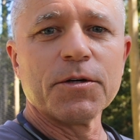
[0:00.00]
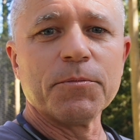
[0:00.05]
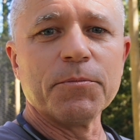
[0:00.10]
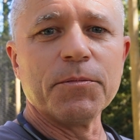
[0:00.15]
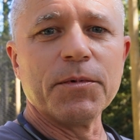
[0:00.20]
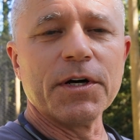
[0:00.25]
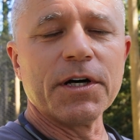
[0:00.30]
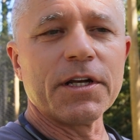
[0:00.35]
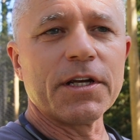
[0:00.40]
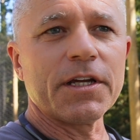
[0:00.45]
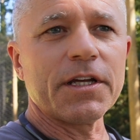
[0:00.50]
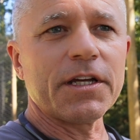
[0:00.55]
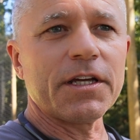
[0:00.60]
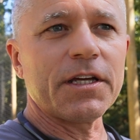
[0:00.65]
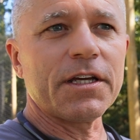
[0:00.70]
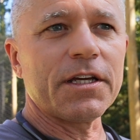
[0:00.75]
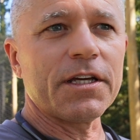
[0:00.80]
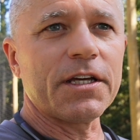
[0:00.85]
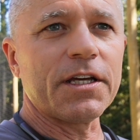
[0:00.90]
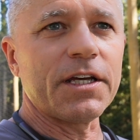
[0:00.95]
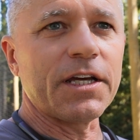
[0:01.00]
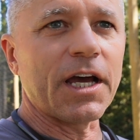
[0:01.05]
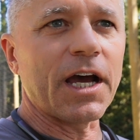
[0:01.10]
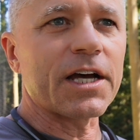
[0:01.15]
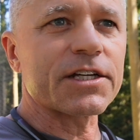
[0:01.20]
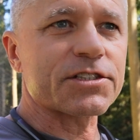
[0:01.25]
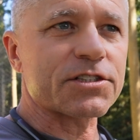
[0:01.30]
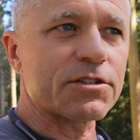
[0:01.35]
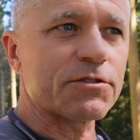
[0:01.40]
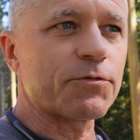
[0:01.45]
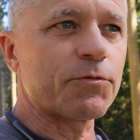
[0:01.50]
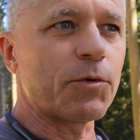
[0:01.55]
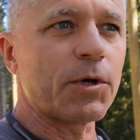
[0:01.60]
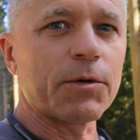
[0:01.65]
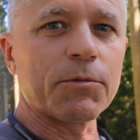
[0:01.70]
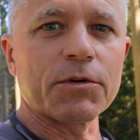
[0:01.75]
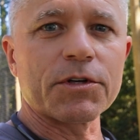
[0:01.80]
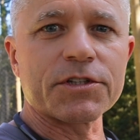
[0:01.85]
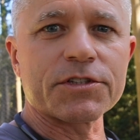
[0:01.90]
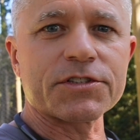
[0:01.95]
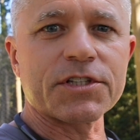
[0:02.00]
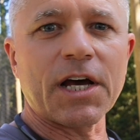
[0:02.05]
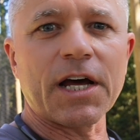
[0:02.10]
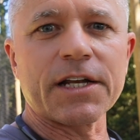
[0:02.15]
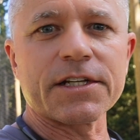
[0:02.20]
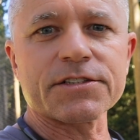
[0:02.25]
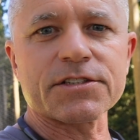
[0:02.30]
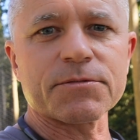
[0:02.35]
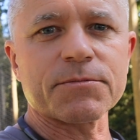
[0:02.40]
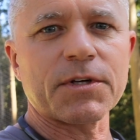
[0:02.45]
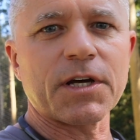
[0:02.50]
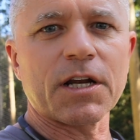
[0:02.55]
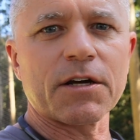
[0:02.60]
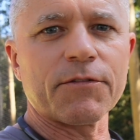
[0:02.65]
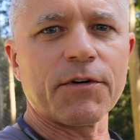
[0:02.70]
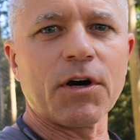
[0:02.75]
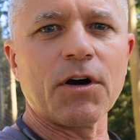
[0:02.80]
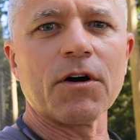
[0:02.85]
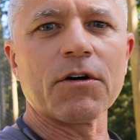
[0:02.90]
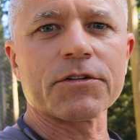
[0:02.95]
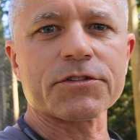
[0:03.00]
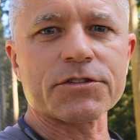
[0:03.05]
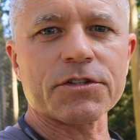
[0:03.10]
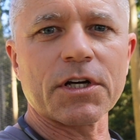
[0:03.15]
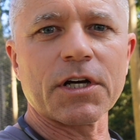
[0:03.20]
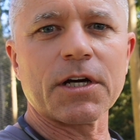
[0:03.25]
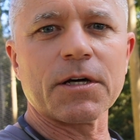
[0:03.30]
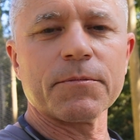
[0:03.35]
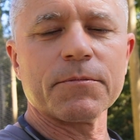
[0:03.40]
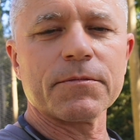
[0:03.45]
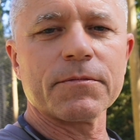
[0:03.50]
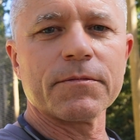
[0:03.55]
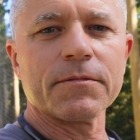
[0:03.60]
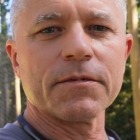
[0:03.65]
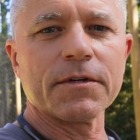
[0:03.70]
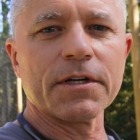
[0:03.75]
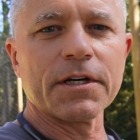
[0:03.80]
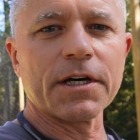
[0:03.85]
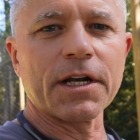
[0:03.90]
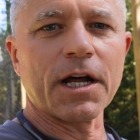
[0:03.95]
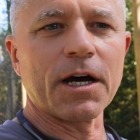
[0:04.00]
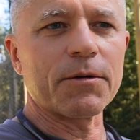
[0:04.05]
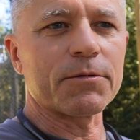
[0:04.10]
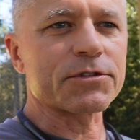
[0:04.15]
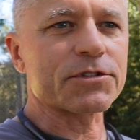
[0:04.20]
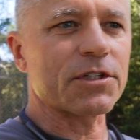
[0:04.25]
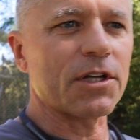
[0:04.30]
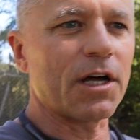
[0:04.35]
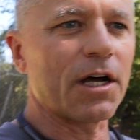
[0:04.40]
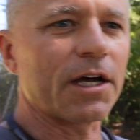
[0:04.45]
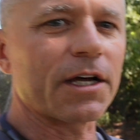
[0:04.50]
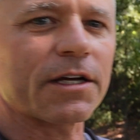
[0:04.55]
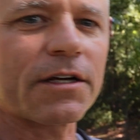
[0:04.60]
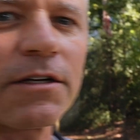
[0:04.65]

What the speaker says: but he asked if we were designing some kind of a hog trap. And I was like,